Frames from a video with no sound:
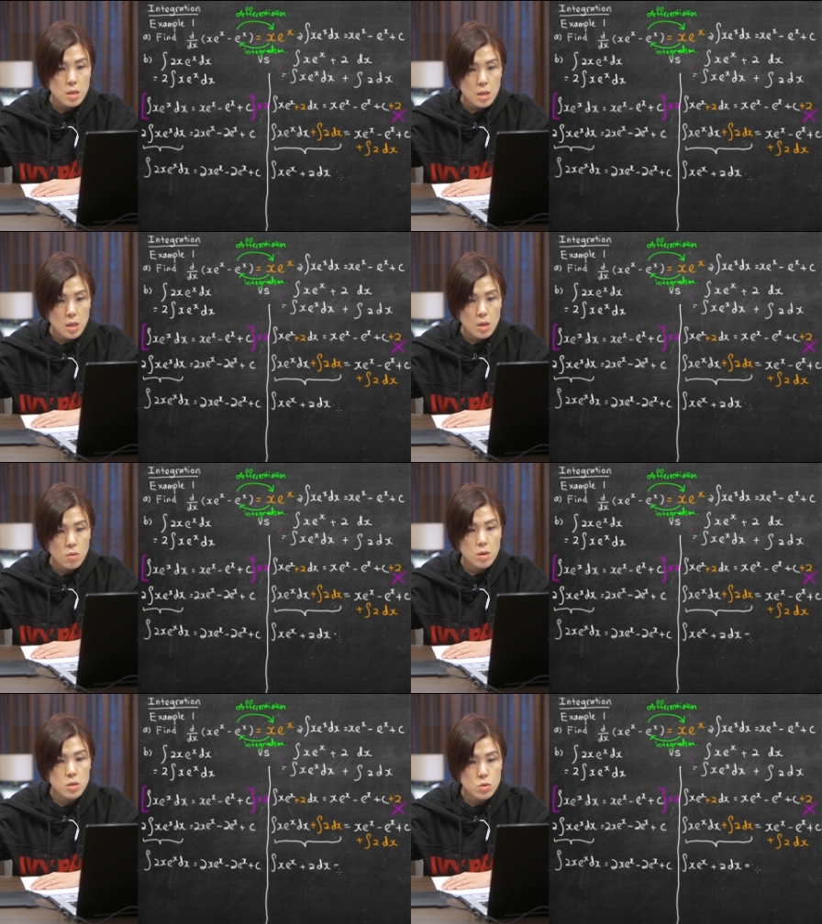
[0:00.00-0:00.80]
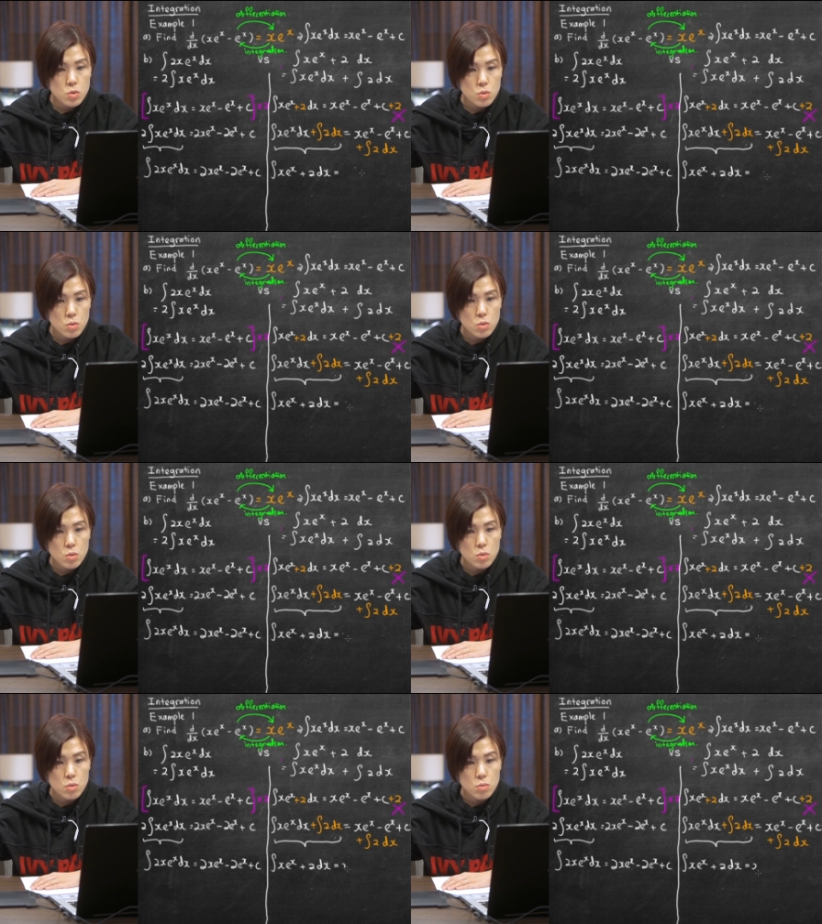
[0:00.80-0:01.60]
equals to
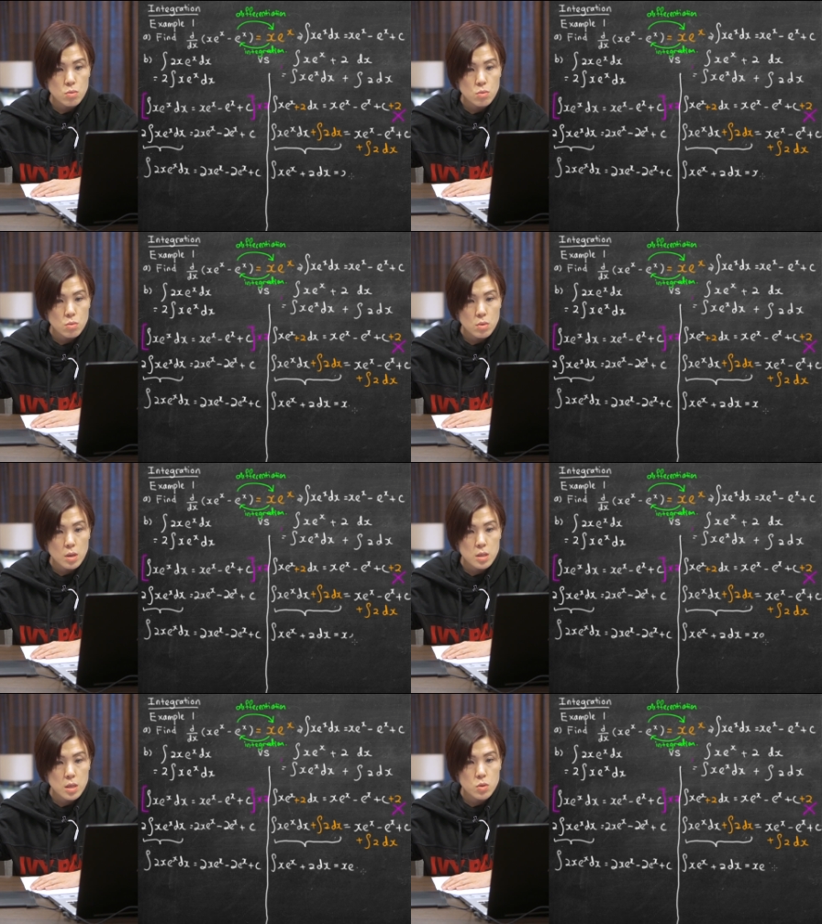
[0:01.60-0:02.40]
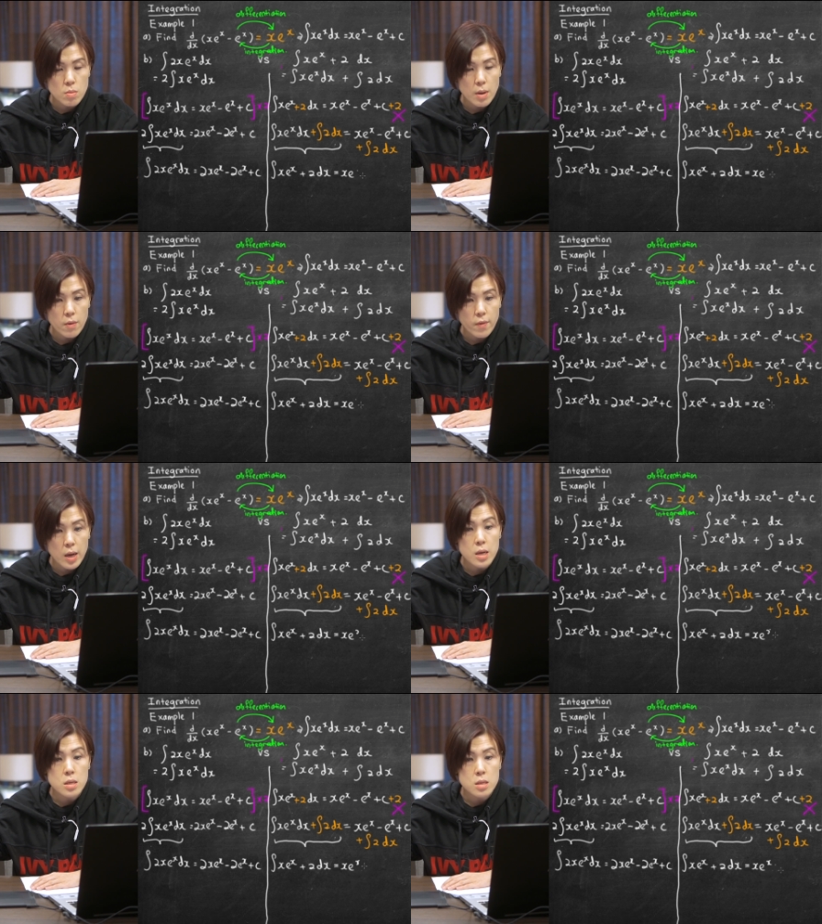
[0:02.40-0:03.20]
x e to the power of
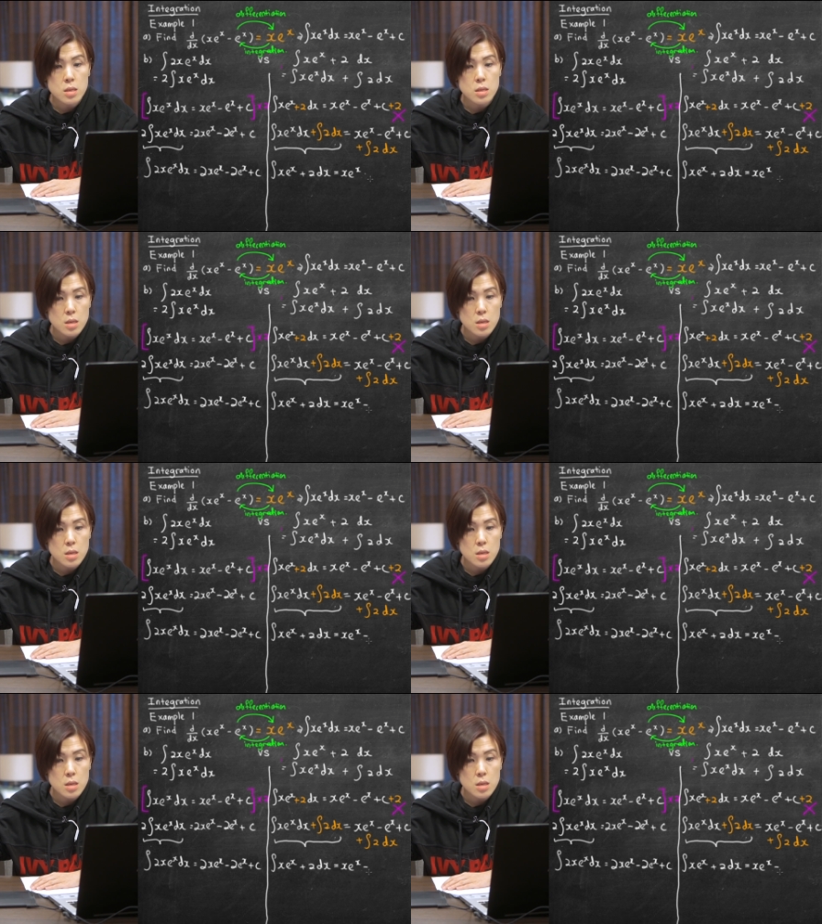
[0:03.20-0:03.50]
x